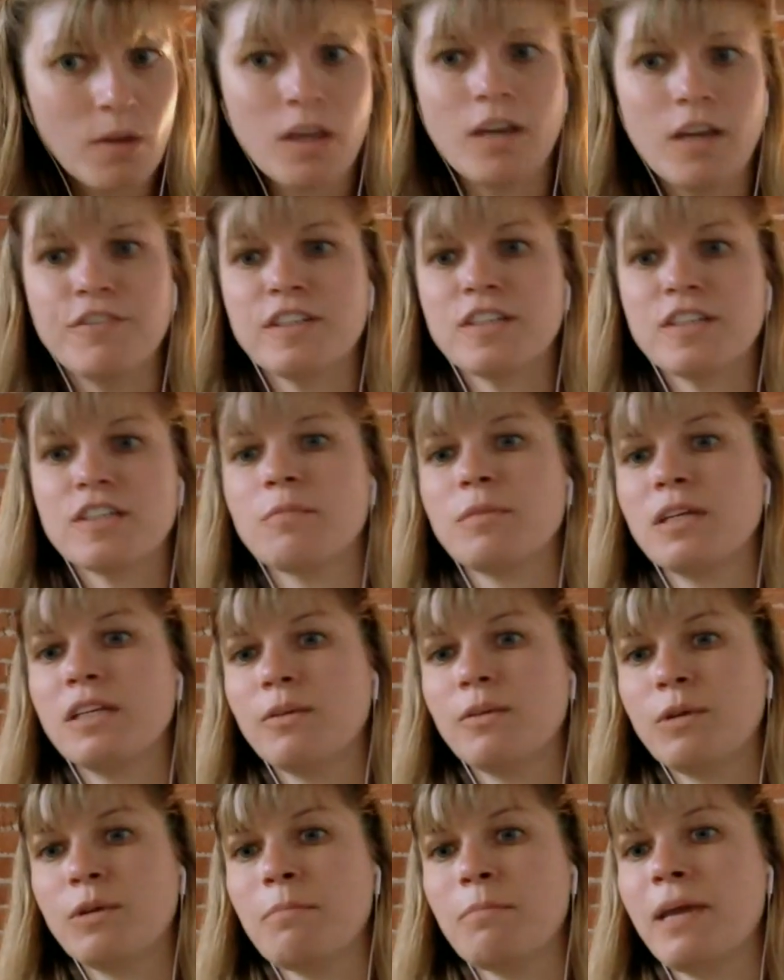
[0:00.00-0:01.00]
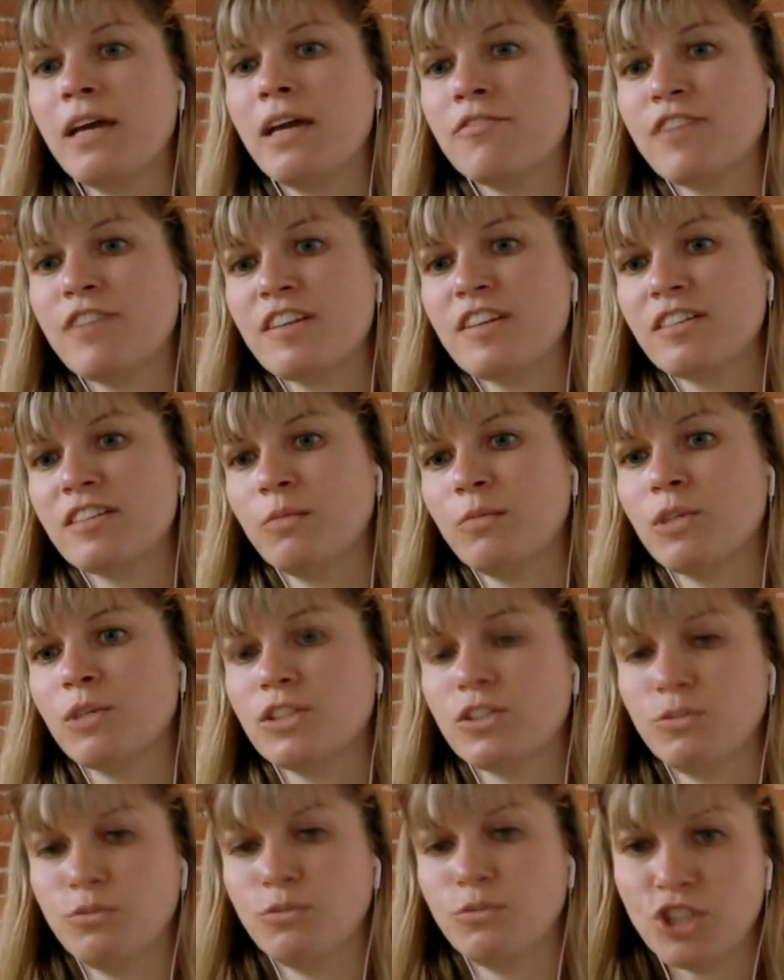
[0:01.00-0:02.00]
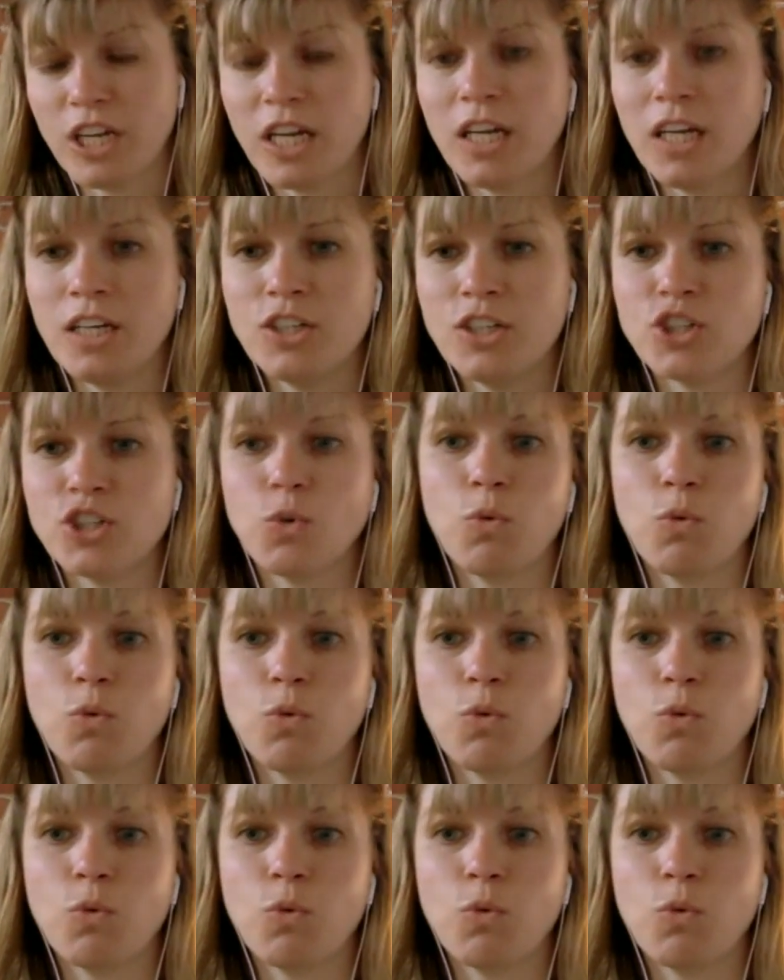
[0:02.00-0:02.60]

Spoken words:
If it's something that we manifestly want to change